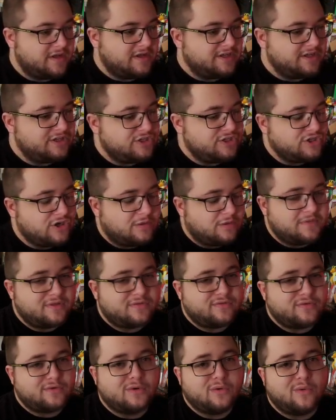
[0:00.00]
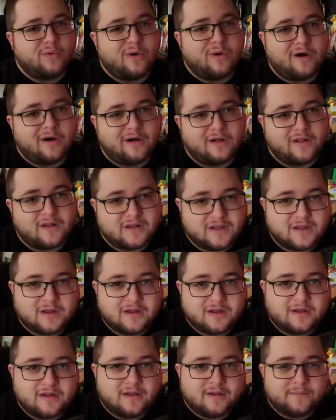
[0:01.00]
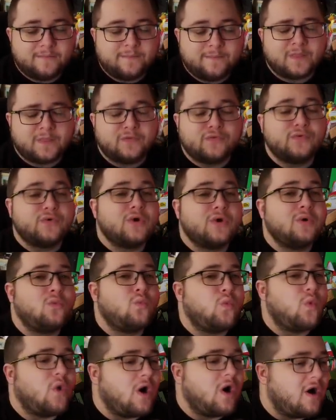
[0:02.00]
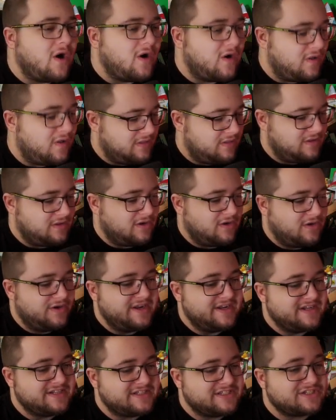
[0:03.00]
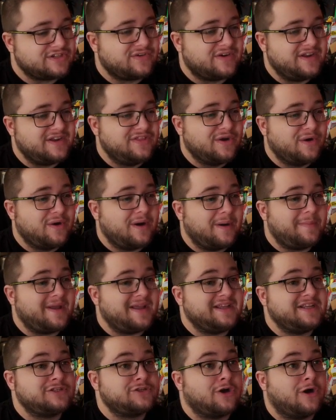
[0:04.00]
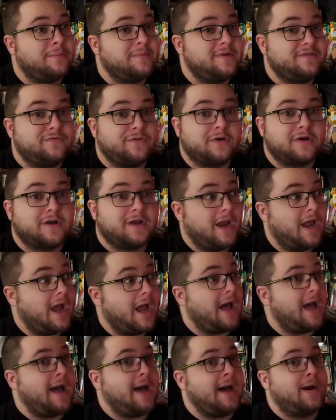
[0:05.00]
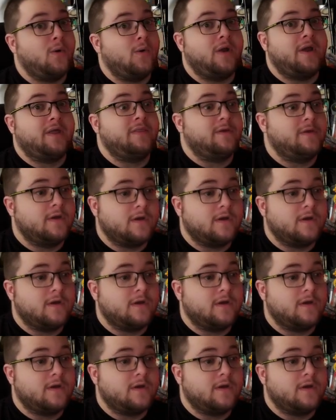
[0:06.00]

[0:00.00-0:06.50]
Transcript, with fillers: He shot me through a wall. Through a wall! On his screen, though, I bet he saw me fucking out in the